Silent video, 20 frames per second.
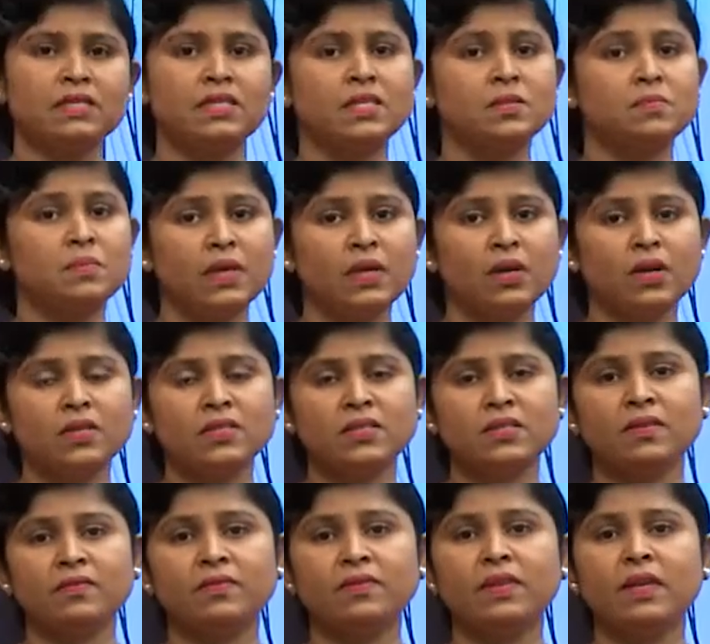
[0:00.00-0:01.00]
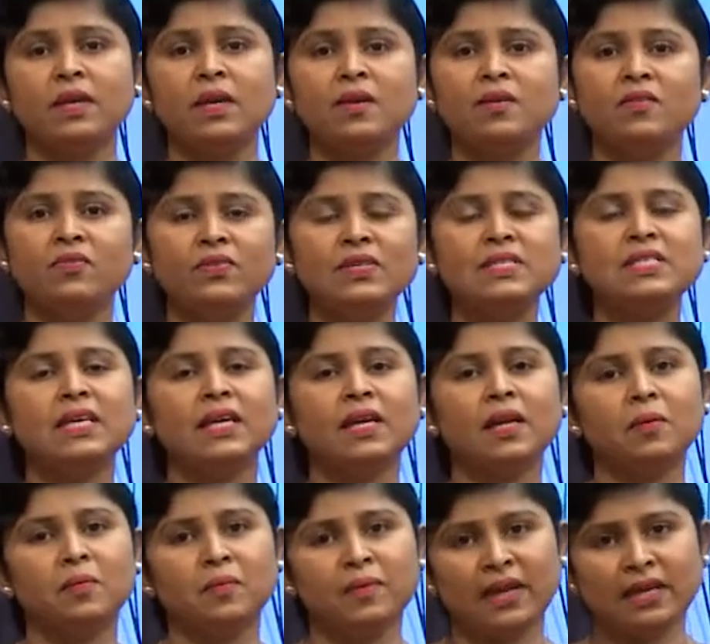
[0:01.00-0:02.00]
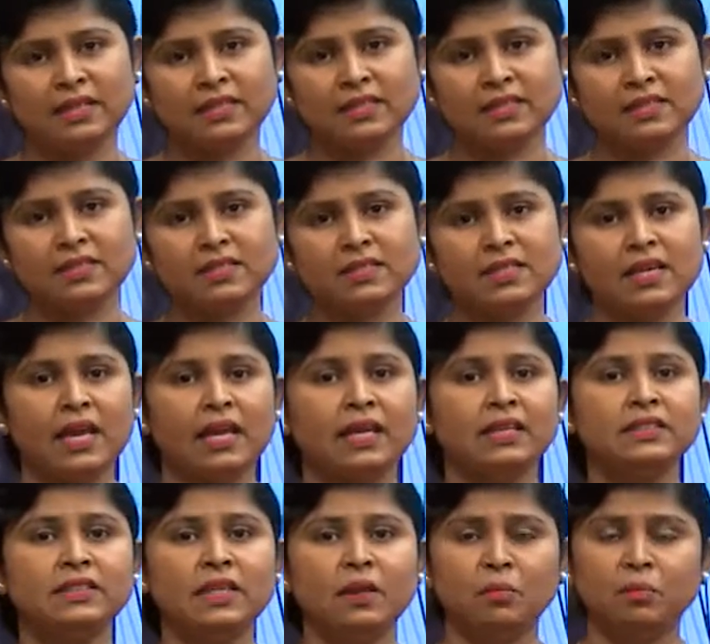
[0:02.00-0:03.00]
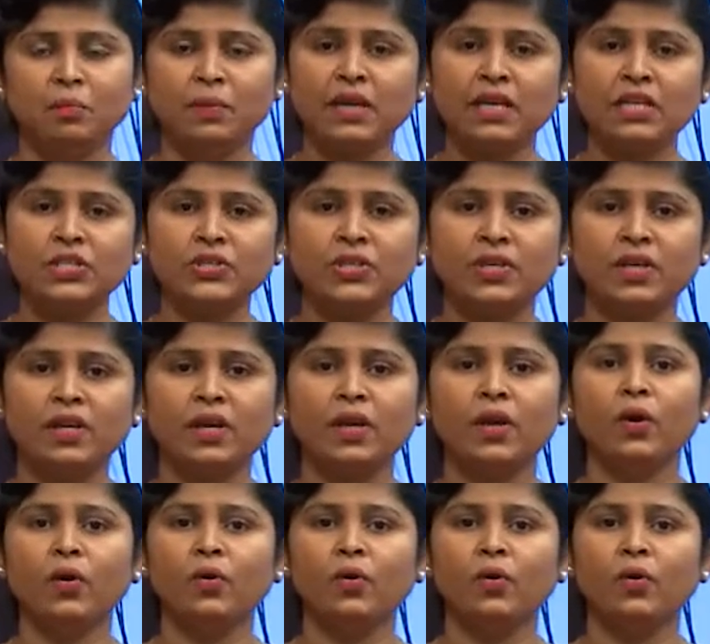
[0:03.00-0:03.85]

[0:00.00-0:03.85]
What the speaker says: just because of the physical factors like temperature,